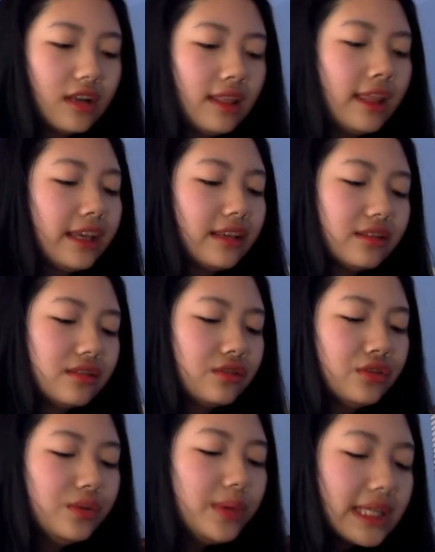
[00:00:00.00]
like
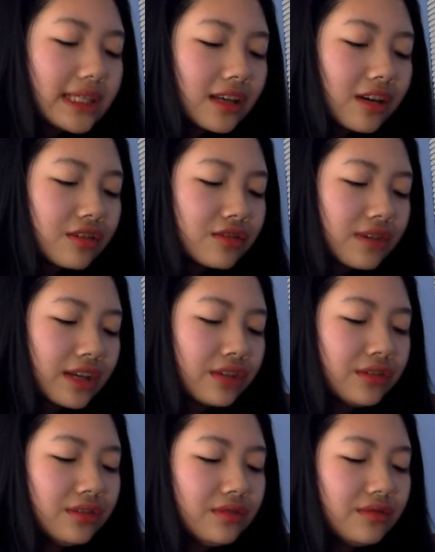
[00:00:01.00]
2 weeks ago, so I
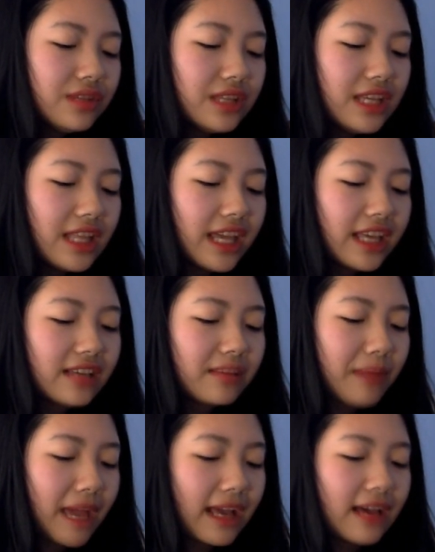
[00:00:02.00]
couldn't really like
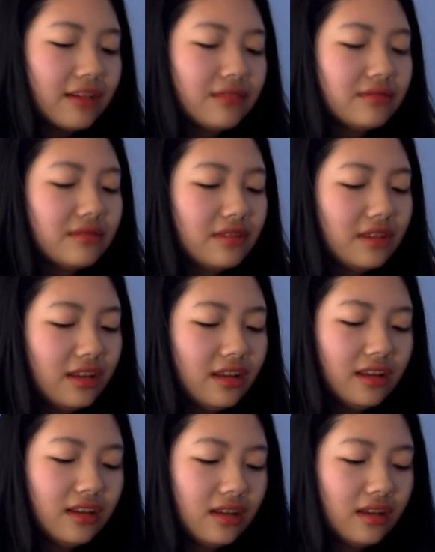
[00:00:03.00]
back out.
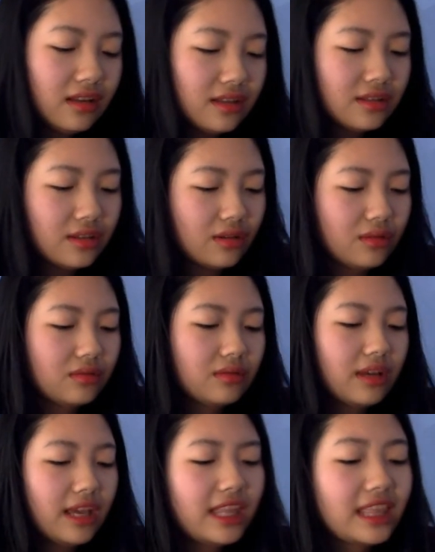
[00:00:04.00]
So,
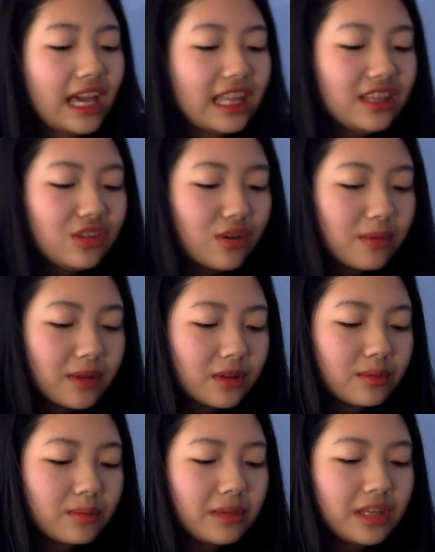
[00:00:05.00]
and I didn't know about
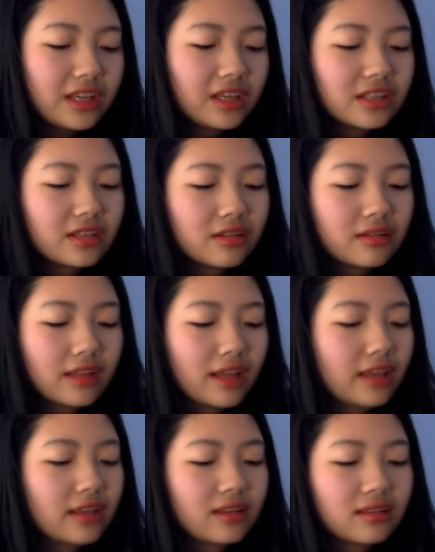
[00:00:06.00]
the meeting until
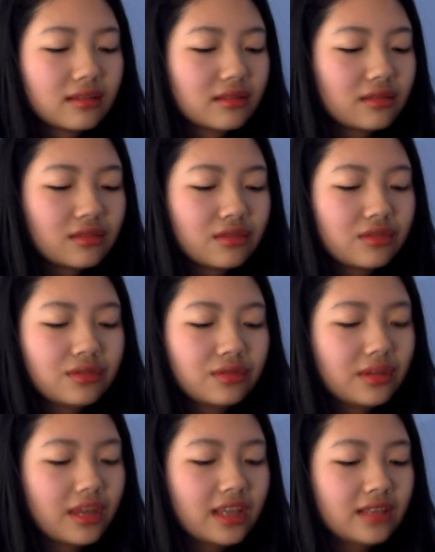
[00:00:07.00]
like 2
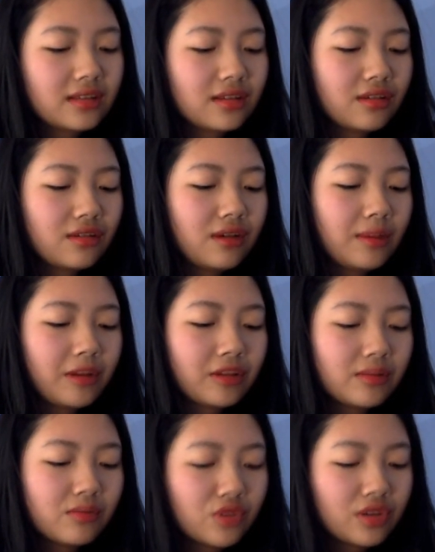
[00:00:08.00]
days ago about
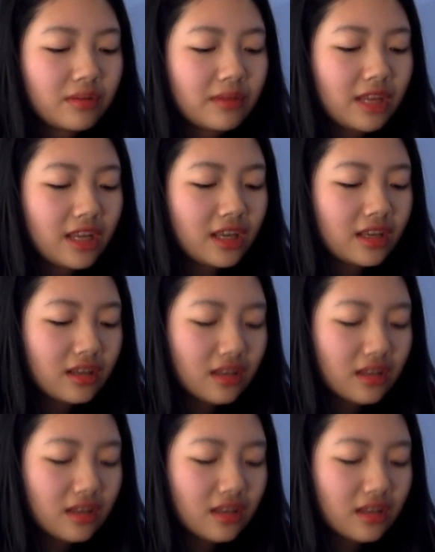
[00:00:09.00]
the morning meeting.